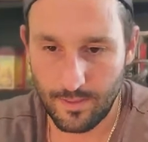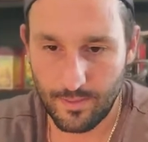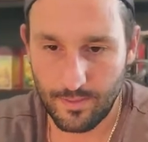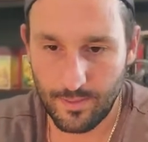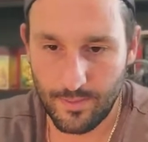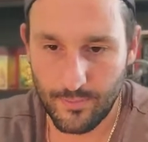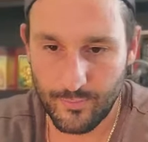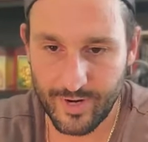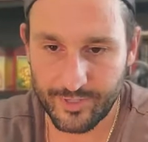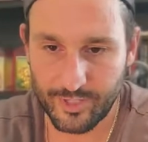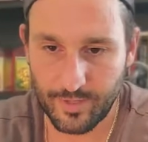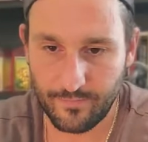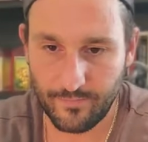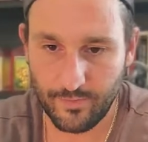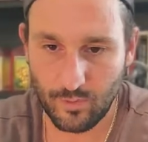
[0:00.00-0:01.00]
The
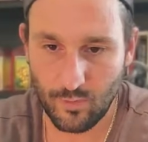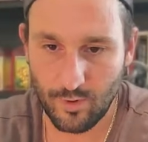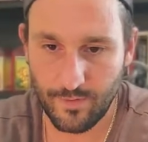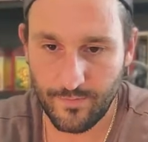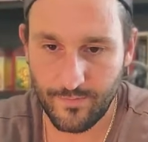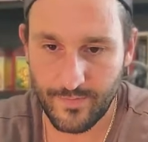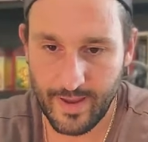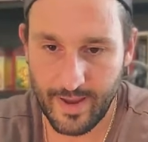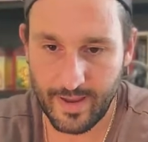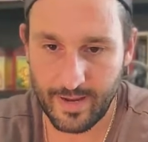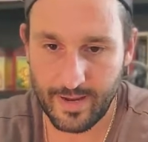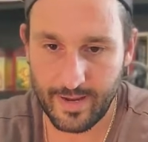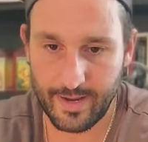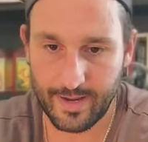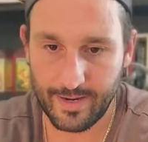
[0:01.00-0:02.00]
threshing floor,
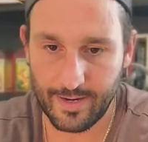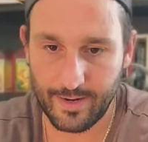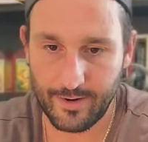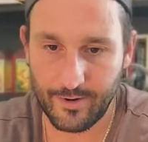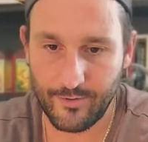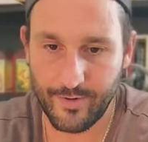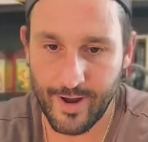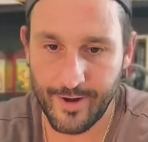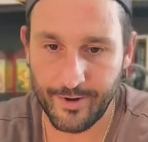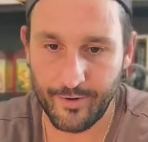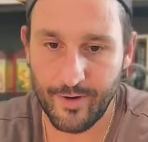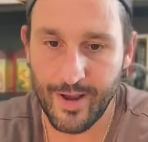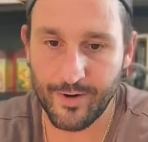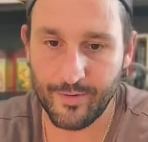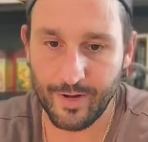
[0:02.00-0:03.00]
fan, and gran-
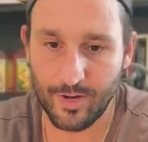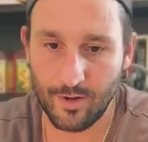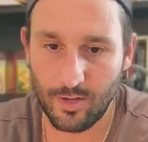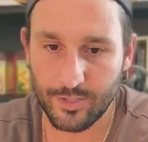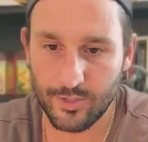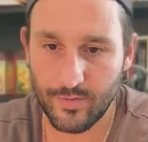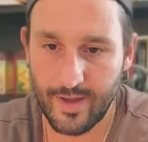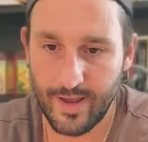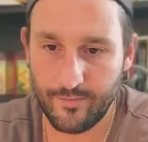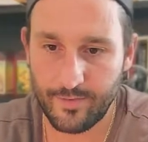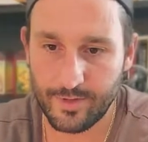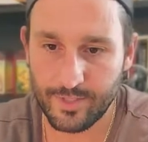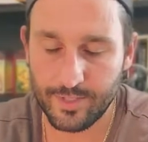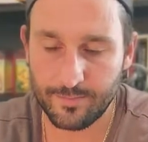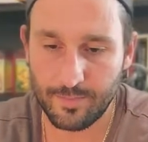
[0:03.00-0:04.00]
granary also have
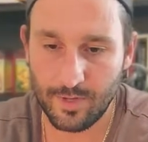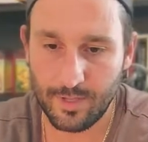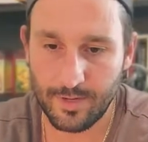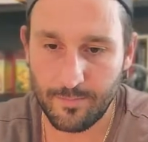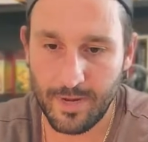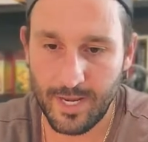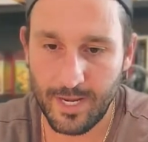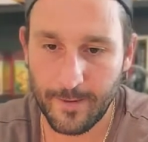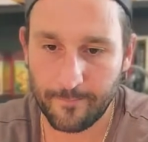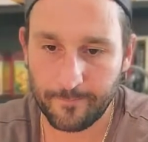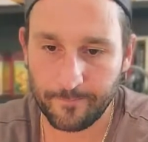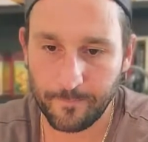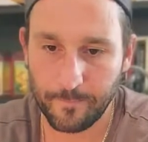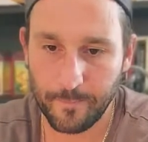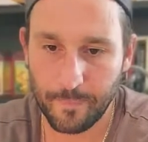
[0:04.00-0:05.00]
their symbolic meaning.
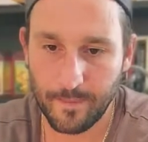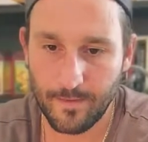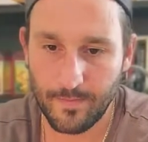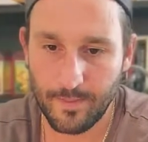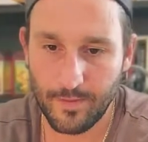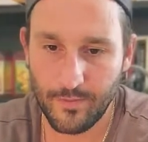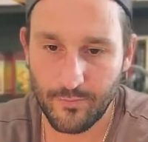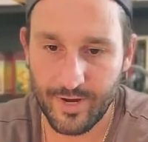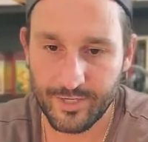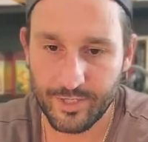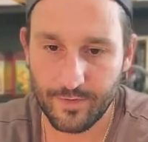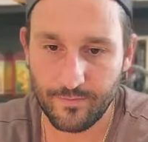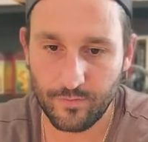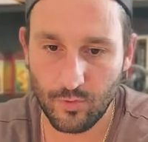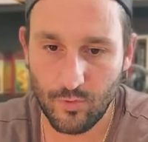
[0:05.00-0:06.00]
The
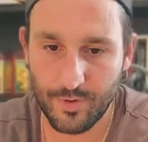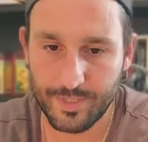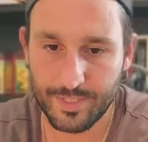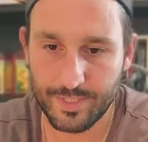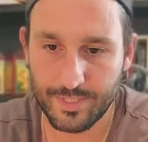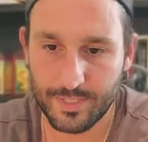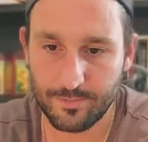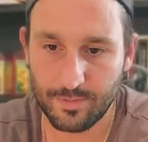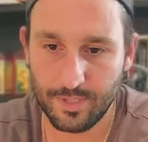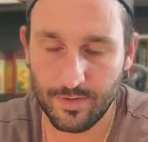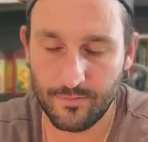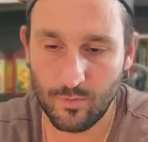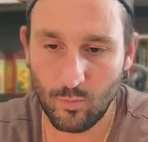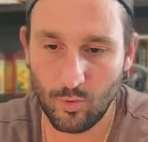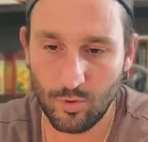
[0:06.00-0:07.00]
threshing floor is a symbol
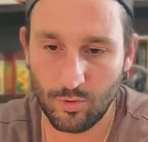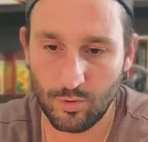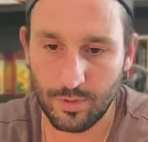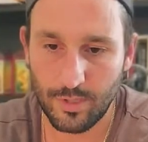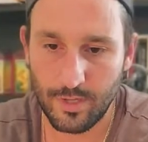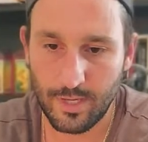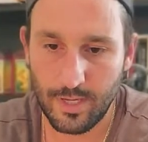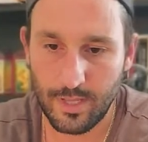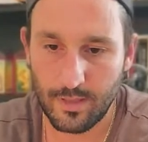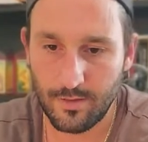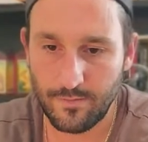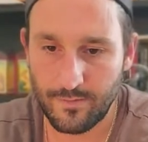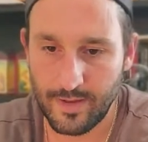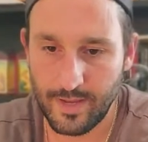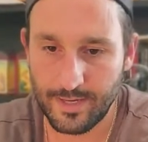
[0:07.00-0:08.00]
of the world, the
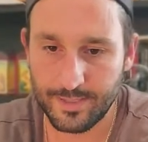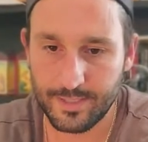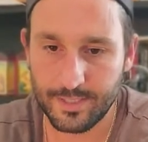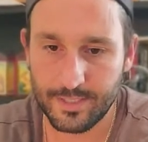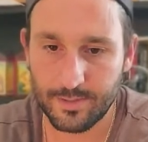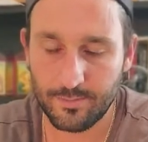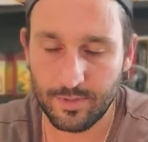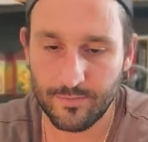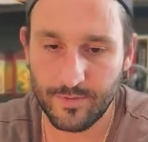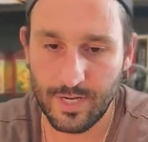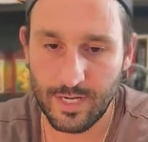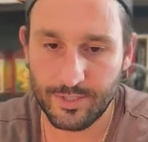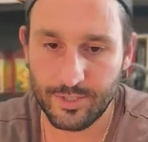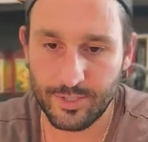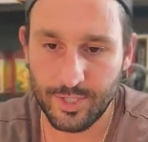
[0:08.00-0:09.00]
fan is a symbol of
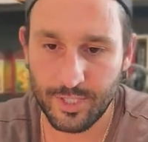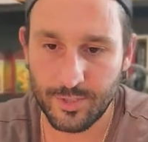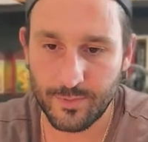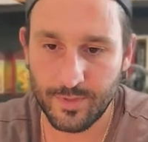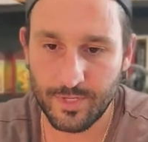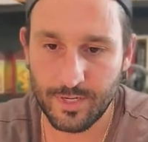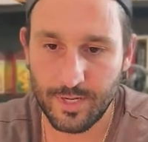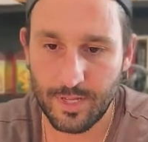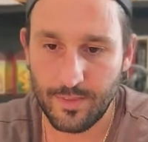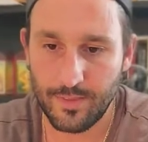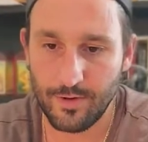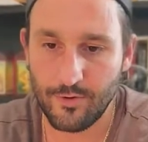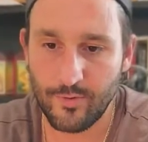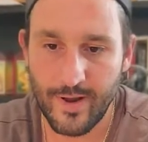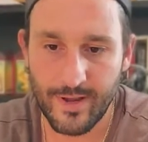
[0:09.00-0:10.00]
God's judgment,
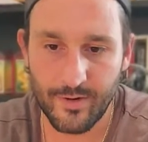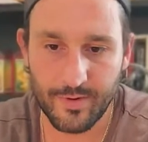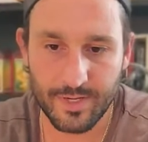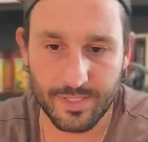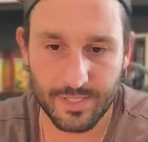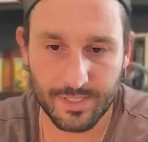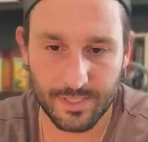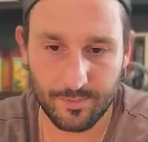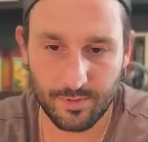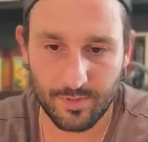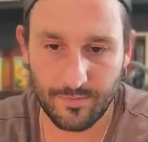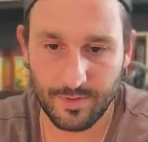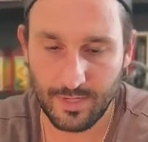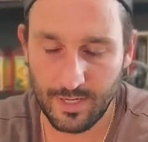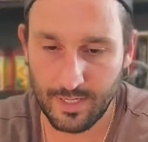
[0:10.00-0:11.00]
the granary is a symbol
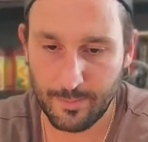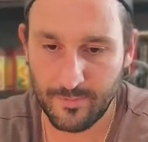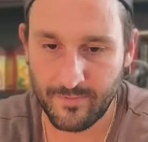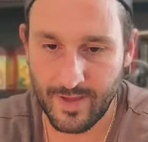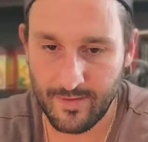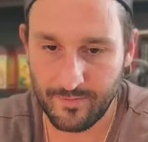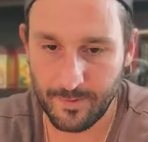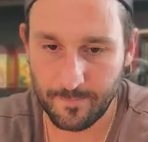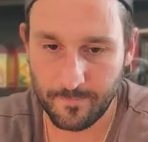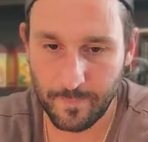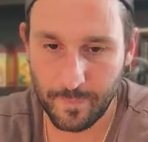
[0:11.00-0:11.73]
of the kingdom of heaven.